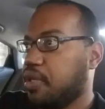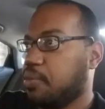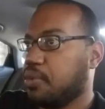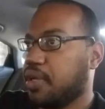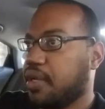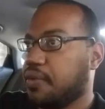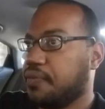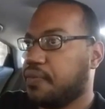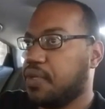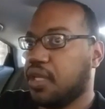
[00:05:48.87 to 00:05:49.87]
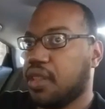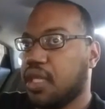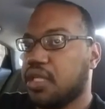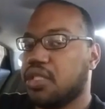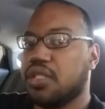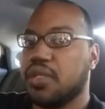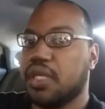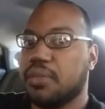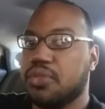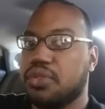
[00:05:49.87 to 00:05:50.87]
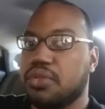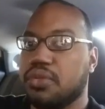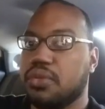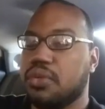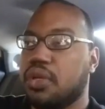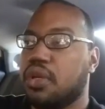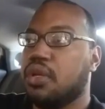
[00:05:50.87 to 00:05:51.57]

people have done things to him to